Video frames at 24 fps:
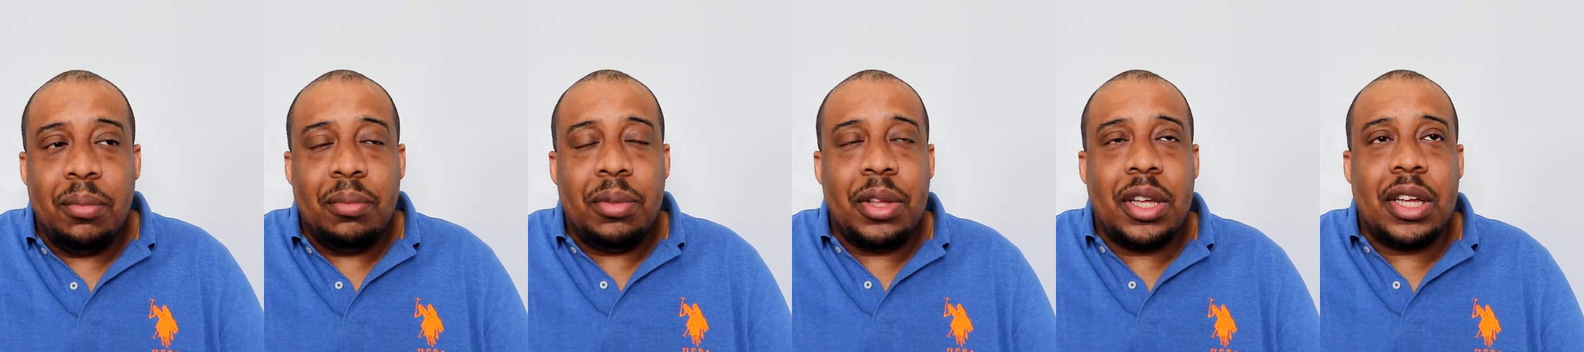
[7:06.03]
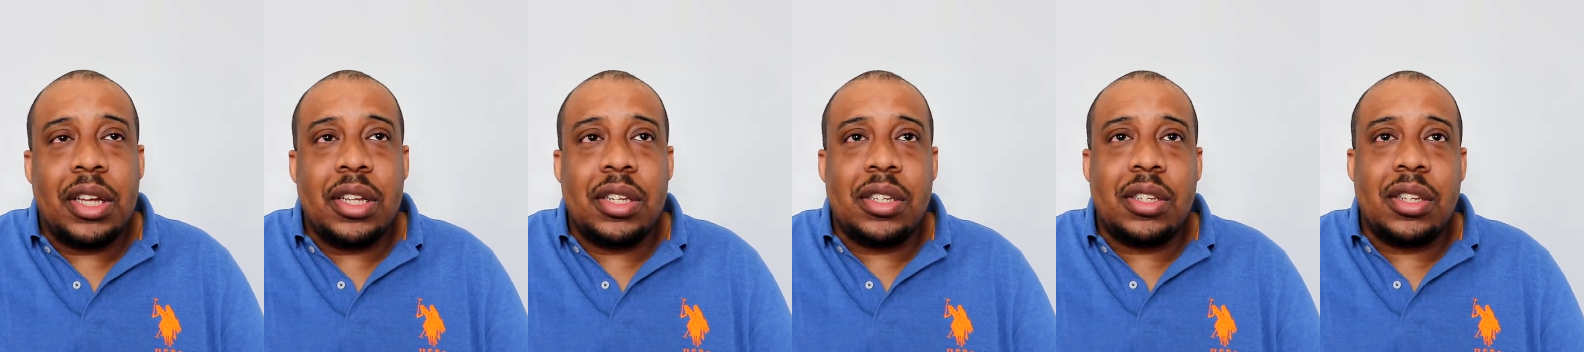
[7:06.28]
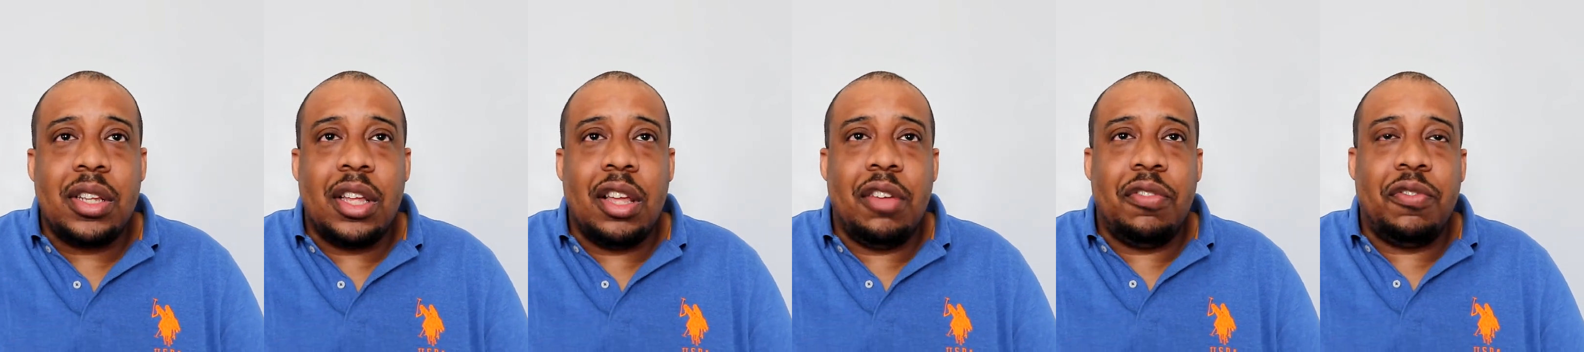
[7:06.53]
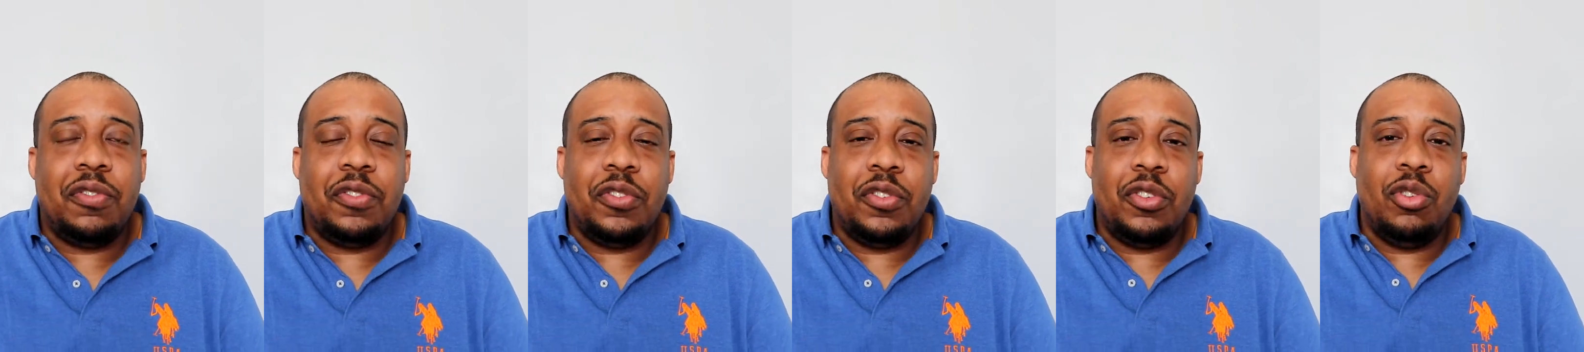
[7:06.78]
Because
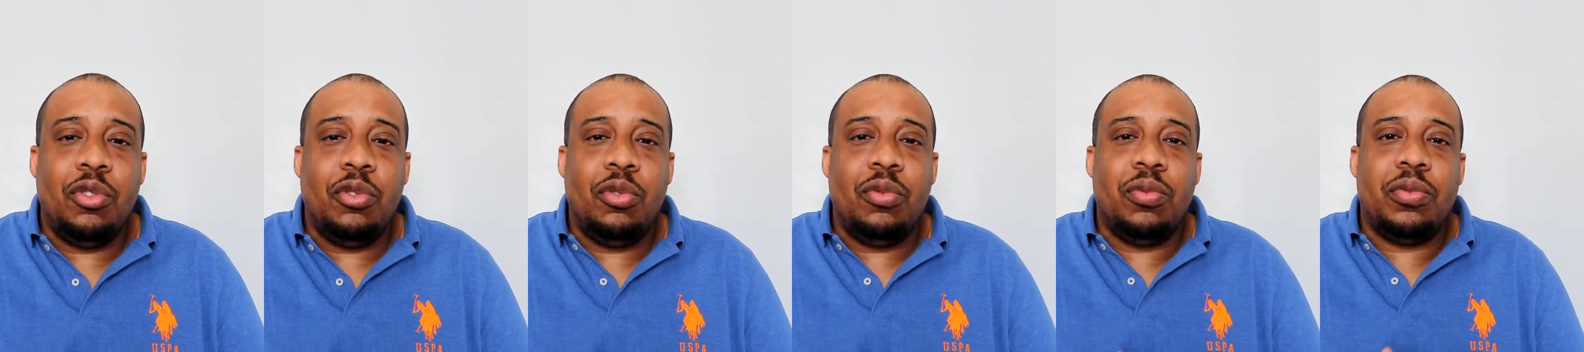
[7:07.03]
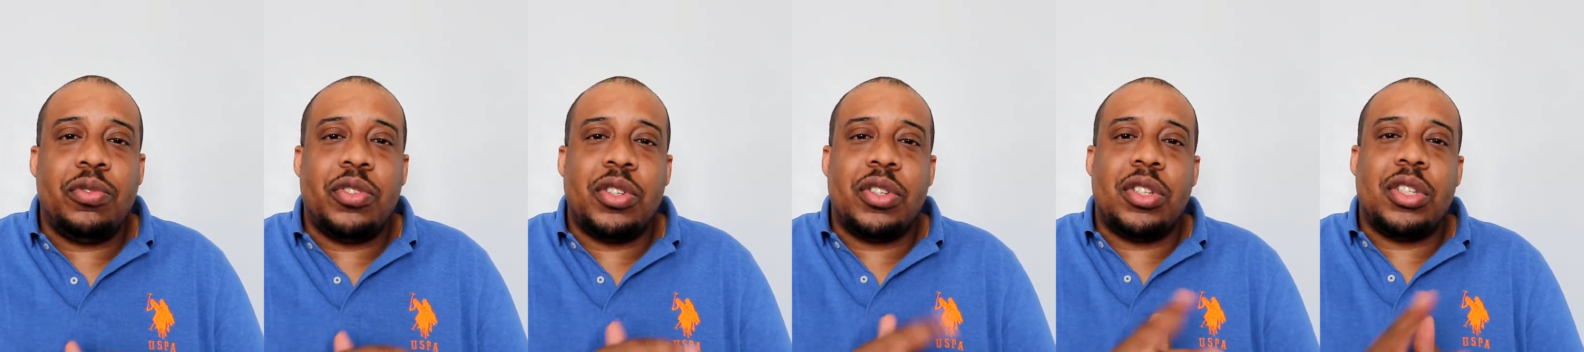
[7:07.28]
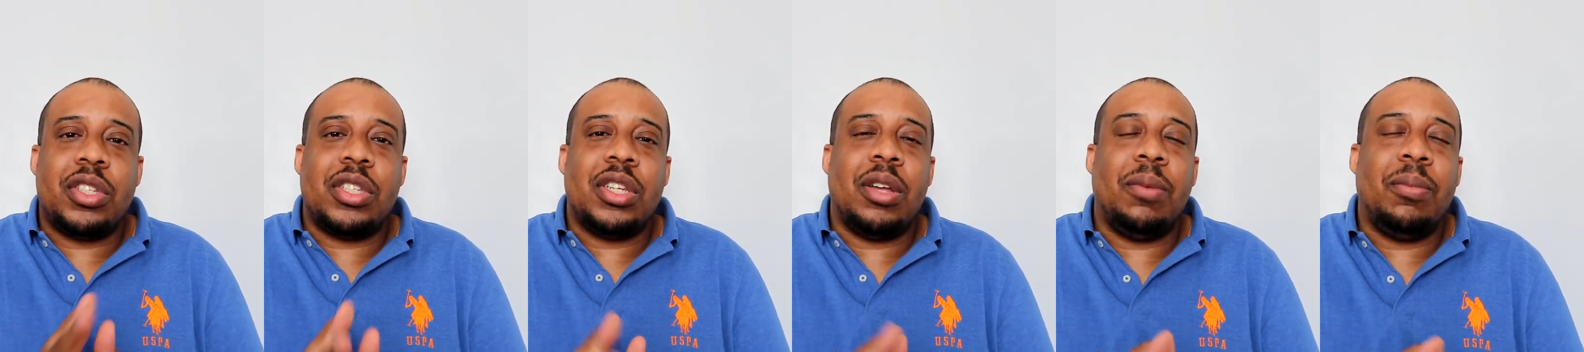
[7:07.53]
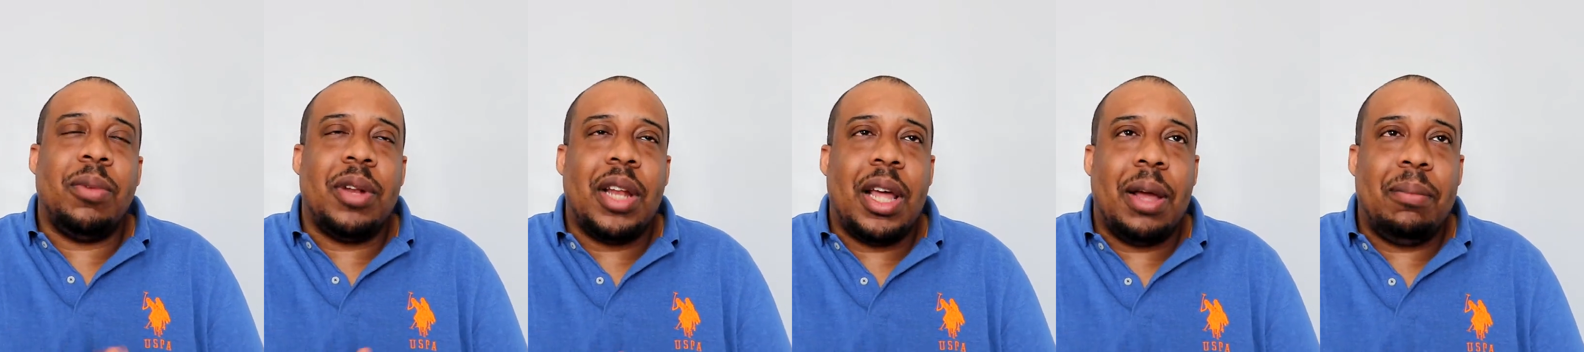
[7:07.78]
if you,
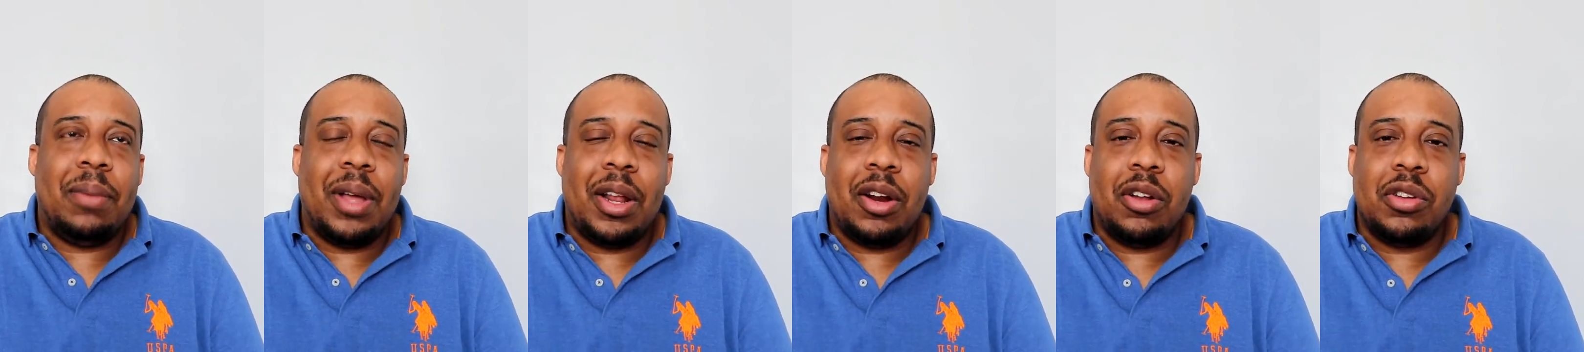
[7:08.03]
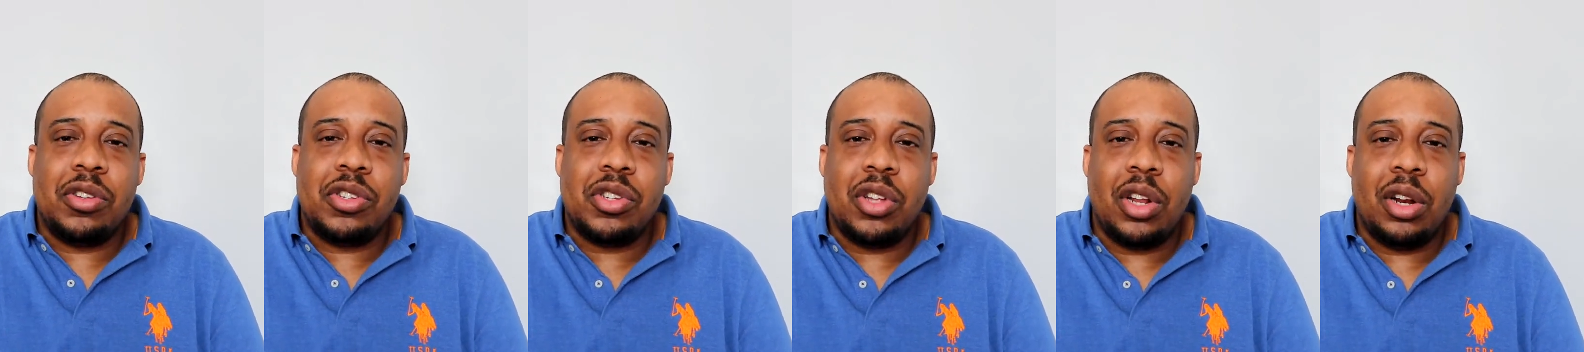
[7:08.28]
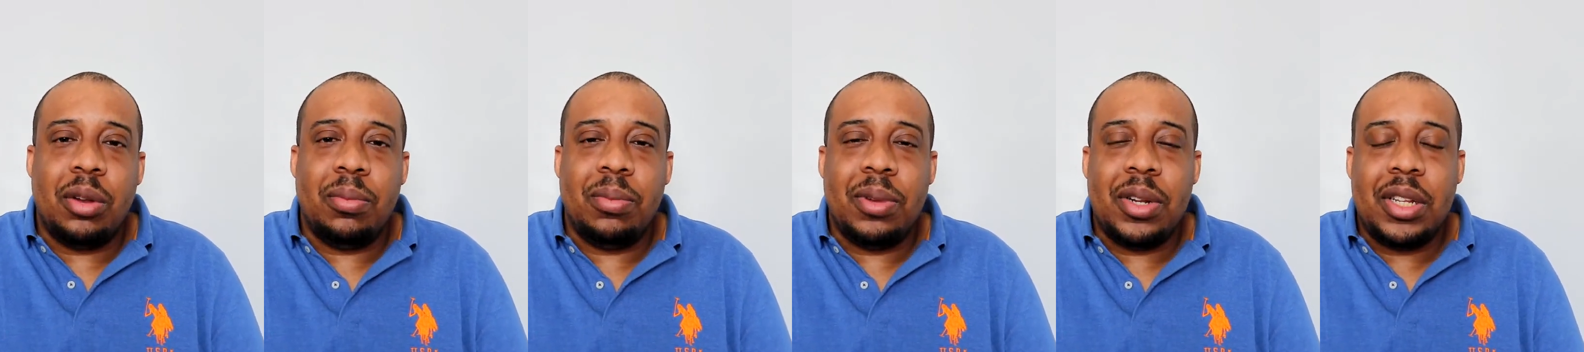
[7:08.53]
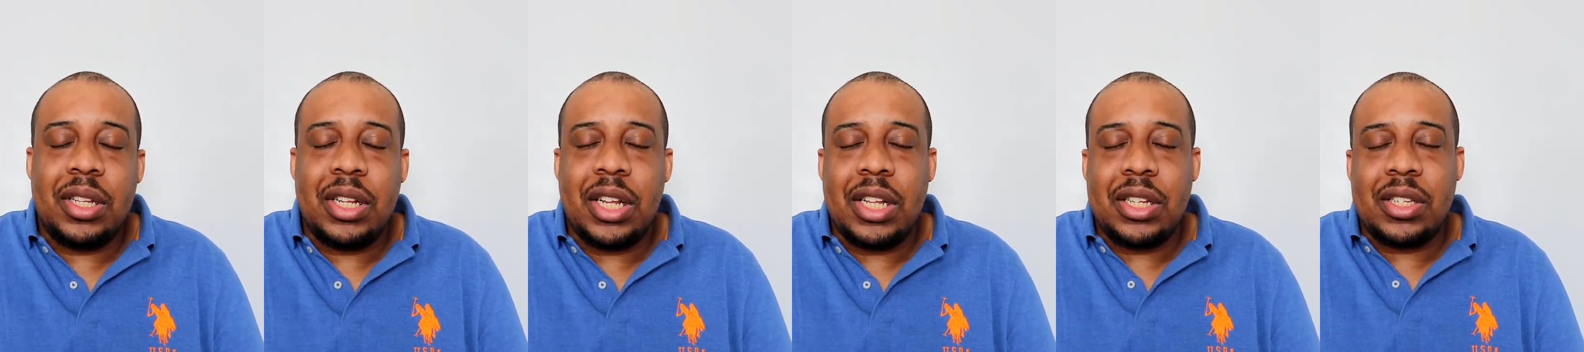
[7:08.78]
someone like Manor
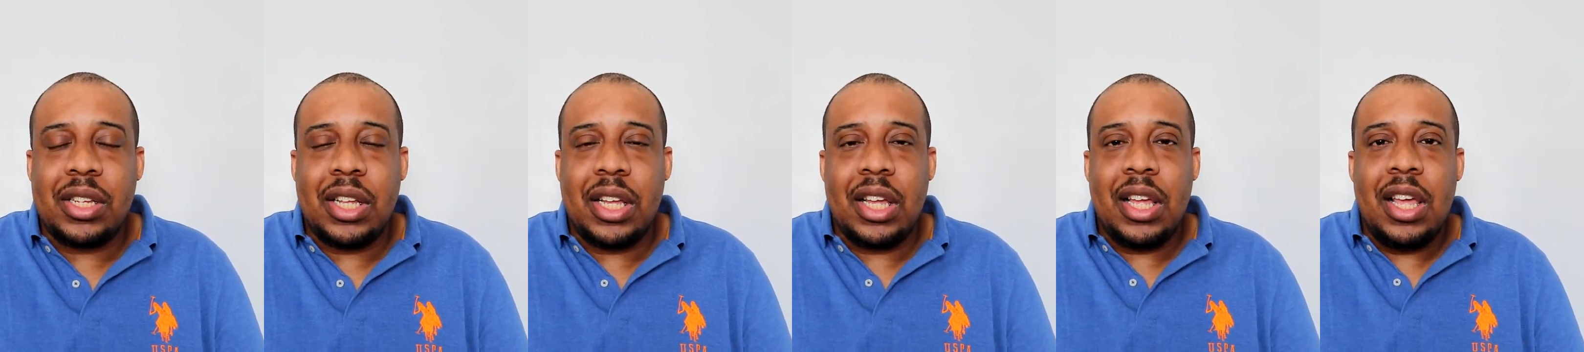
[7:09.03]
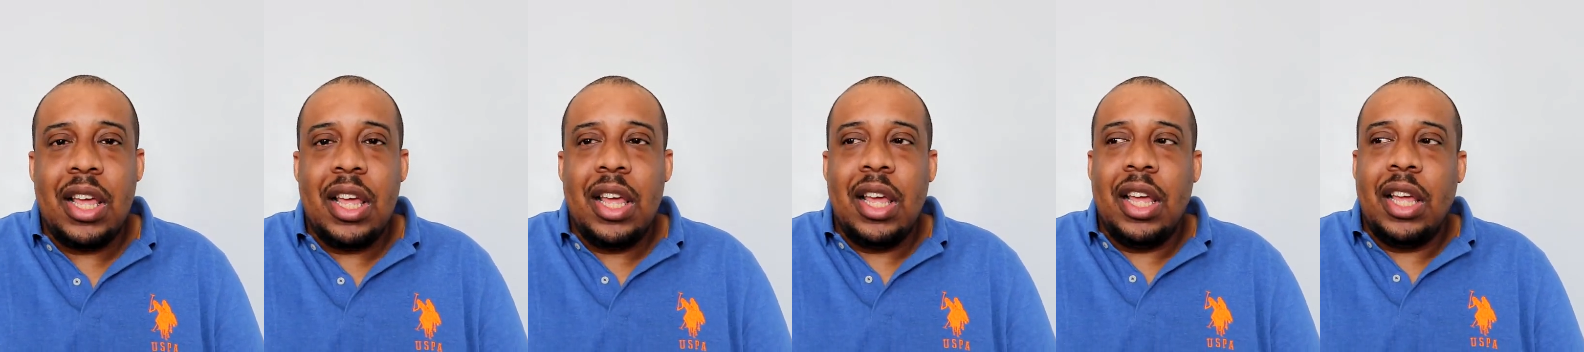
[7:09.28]
Solomon, let's say